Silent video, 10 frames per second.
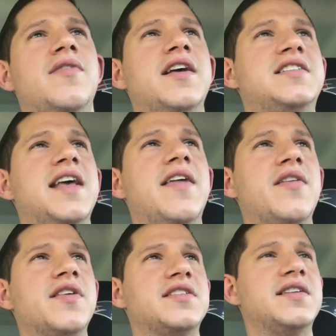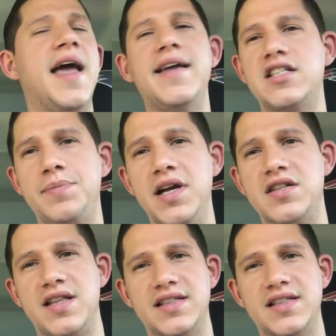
They say that this is hate speech.